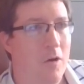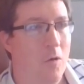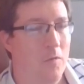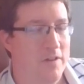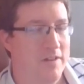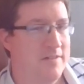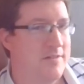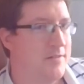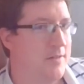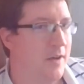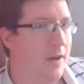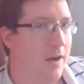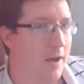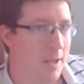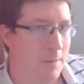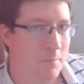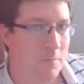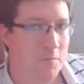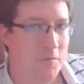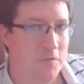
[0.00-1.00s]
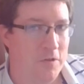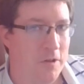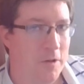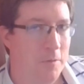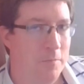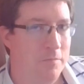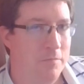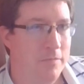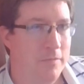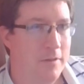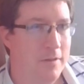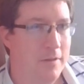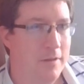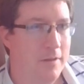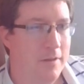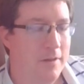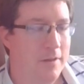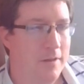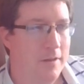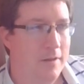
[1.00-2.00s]
of its time film
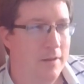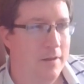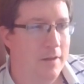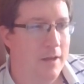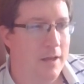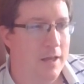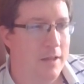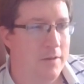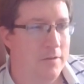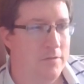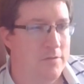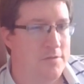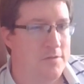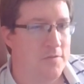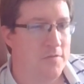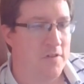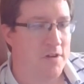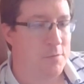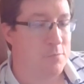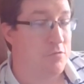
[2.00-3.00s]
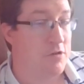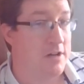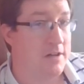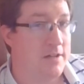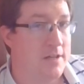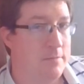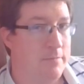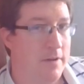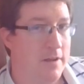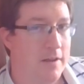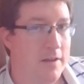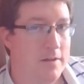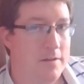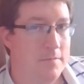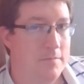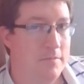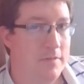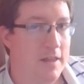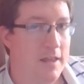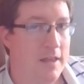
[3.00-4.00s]
and very brilliantly made.
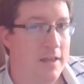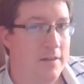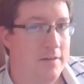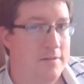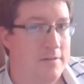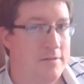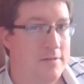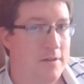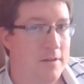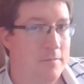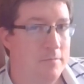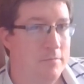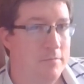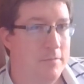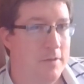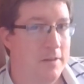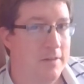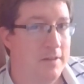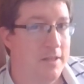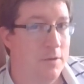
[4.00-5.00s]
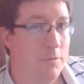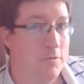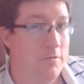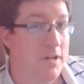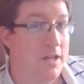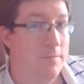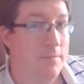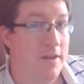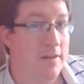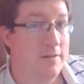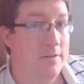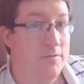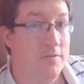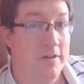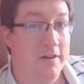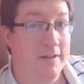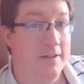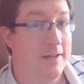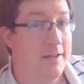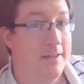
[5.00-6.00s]
And um, I think I would recommend it
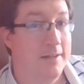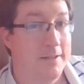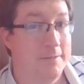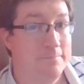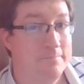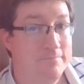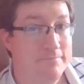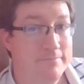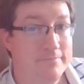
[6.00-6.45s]
very highly.